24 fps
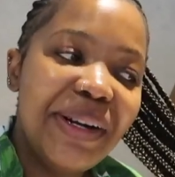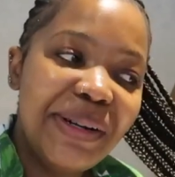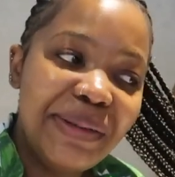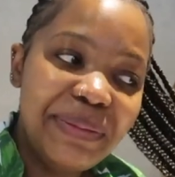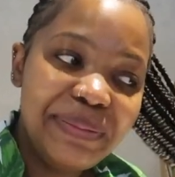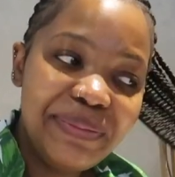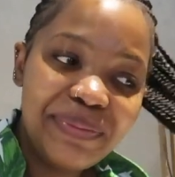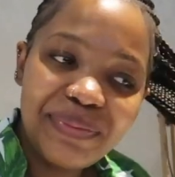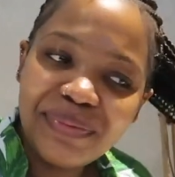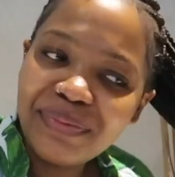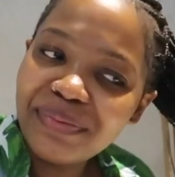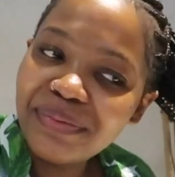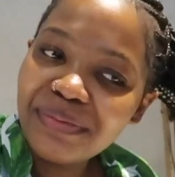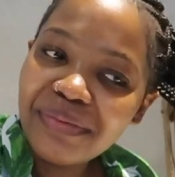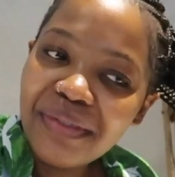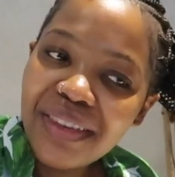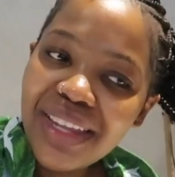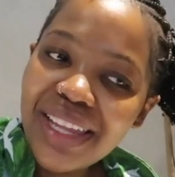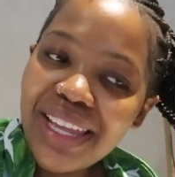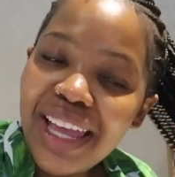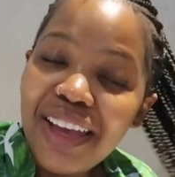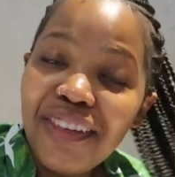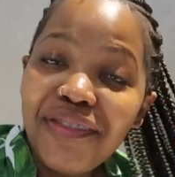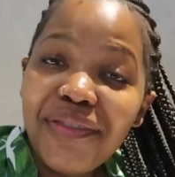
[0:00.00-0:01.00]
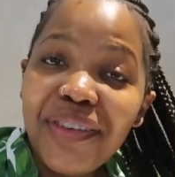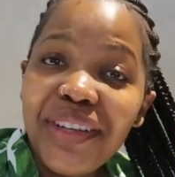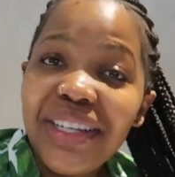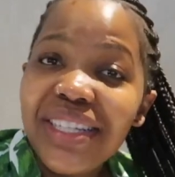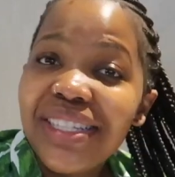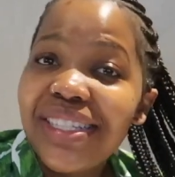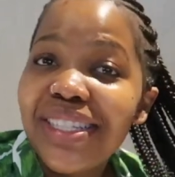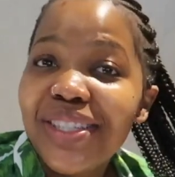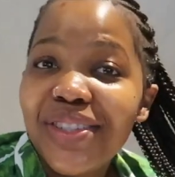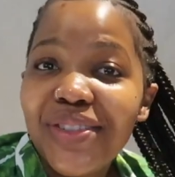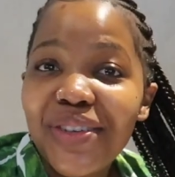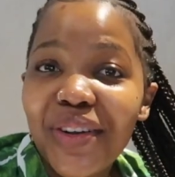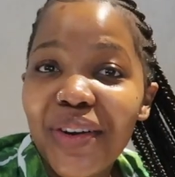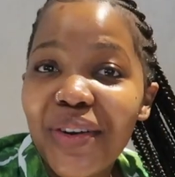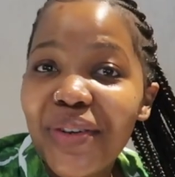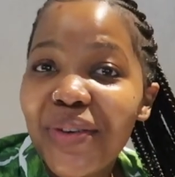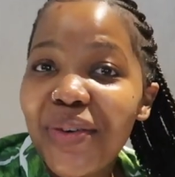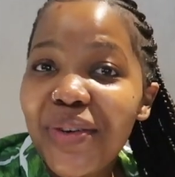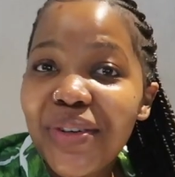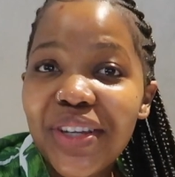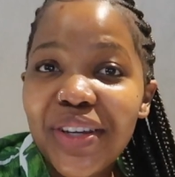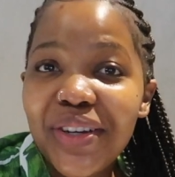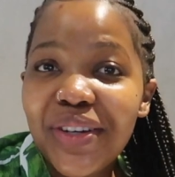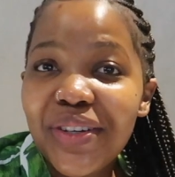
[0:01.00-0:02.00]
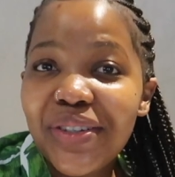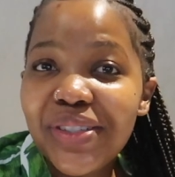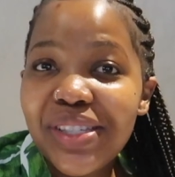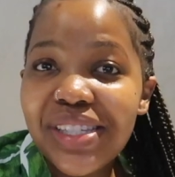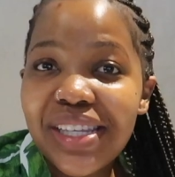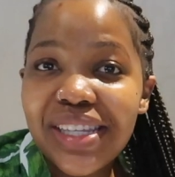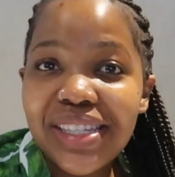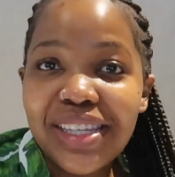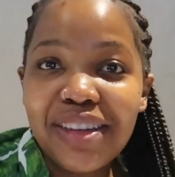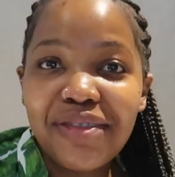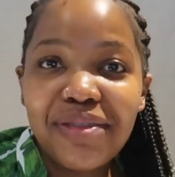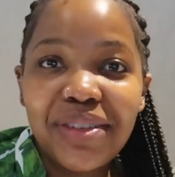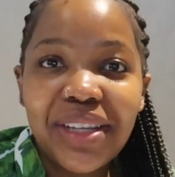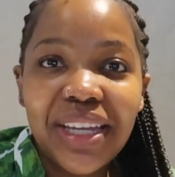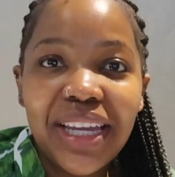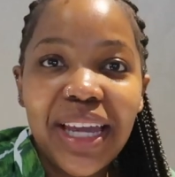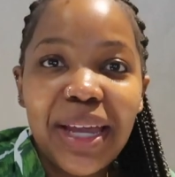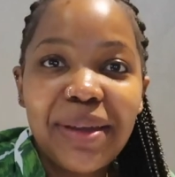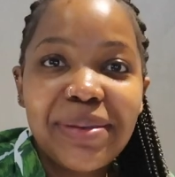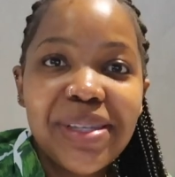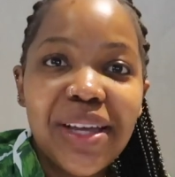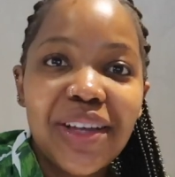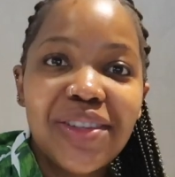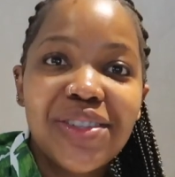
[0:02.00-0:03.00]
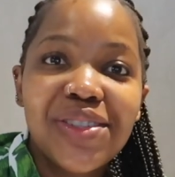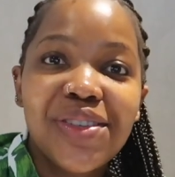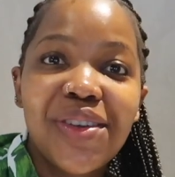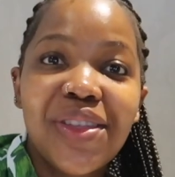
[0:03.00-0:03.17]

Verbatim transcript: I've been listening to it on audio since I've been in Cape Town,